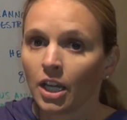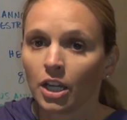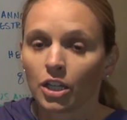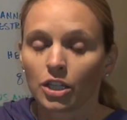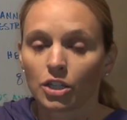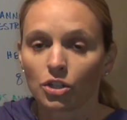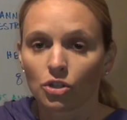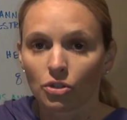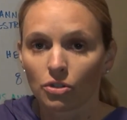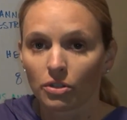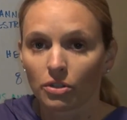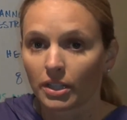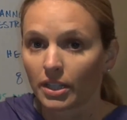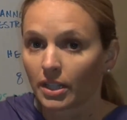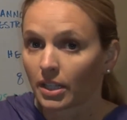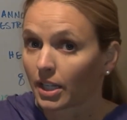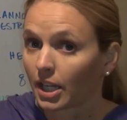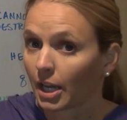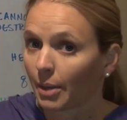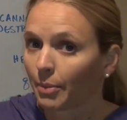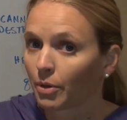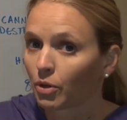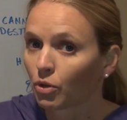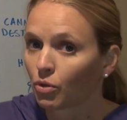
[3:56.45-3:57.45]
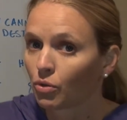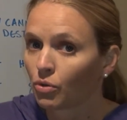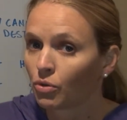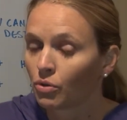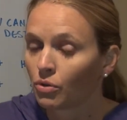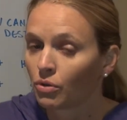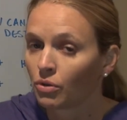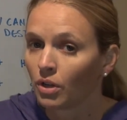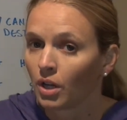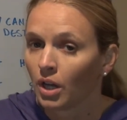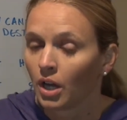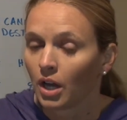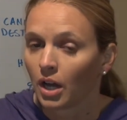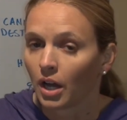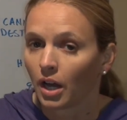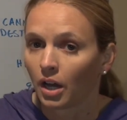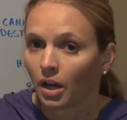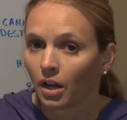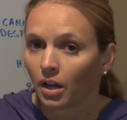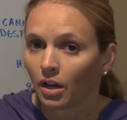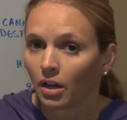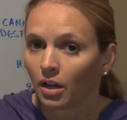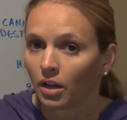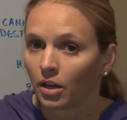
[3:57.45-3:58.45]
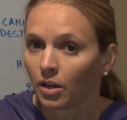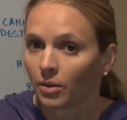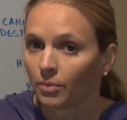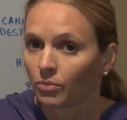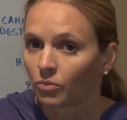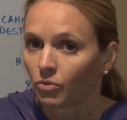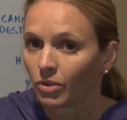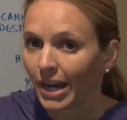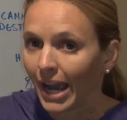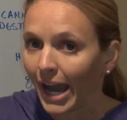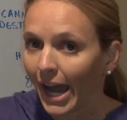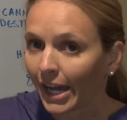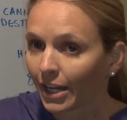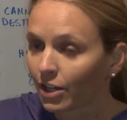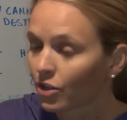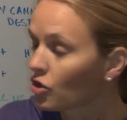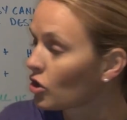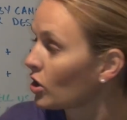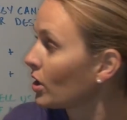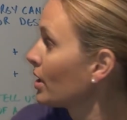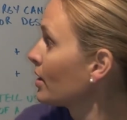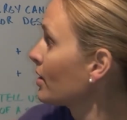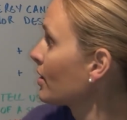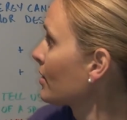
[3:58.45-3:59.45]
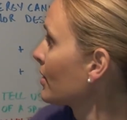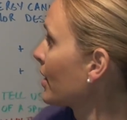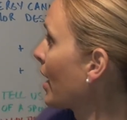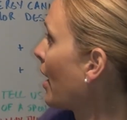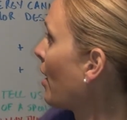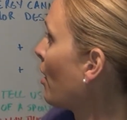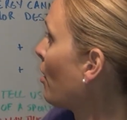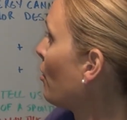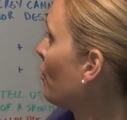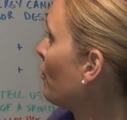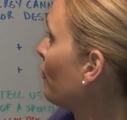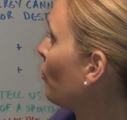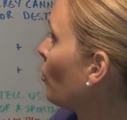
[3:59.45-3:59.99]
usually the chemical reaction itself,